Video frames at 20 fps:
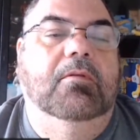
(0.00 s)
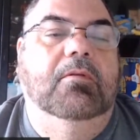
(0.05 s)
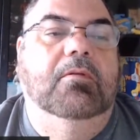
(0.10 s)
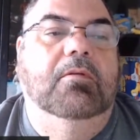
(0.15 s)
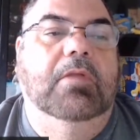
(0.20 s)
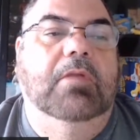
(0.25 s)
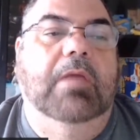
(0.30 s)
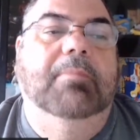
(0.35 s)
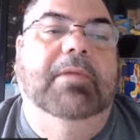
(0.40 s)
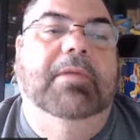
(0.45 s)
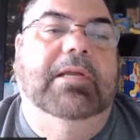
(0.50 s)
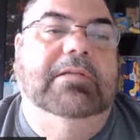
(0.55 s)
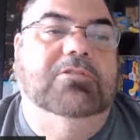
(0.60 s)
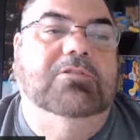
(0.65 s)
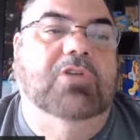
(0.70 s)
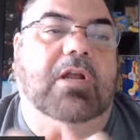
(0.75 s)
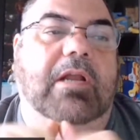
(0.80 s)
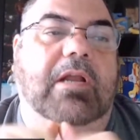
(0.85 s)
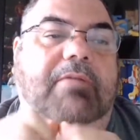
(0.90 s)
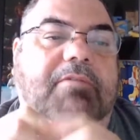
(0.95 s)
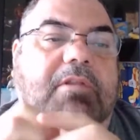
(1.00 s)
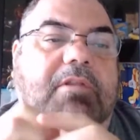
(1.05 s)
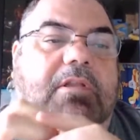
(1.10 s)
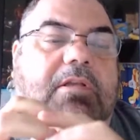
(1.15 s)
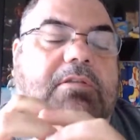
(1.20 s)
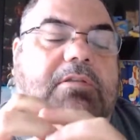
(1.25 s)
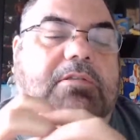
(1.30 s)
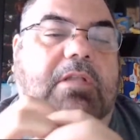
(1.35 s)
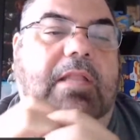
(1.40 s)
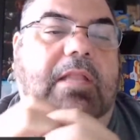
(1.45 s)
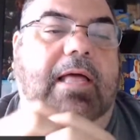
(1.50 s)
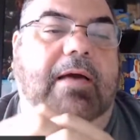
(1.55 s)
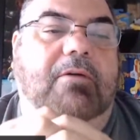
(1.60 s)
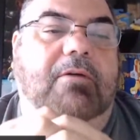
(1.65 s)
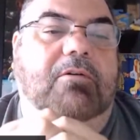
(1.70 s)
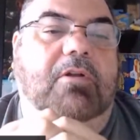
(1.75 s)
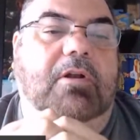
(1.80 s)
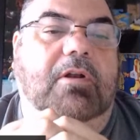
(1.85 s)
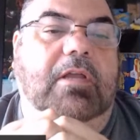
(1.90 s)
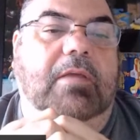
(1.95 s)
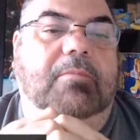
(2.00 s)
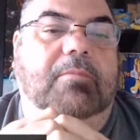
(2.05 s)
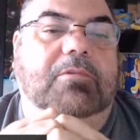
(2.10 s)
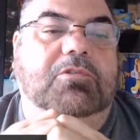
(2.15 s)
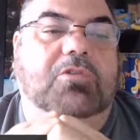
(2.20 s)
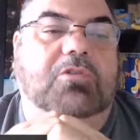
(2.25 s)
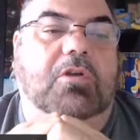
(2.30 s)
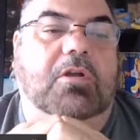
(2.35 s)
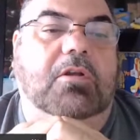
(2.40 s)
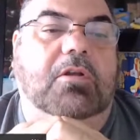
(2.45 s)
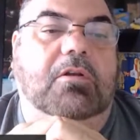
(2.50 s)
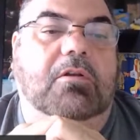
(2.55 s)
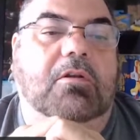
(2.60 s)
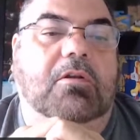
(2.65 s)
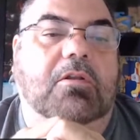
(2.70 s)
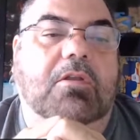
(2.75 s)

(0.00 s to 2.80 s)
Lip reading: Yeah, because not everything's allowed on Amazon.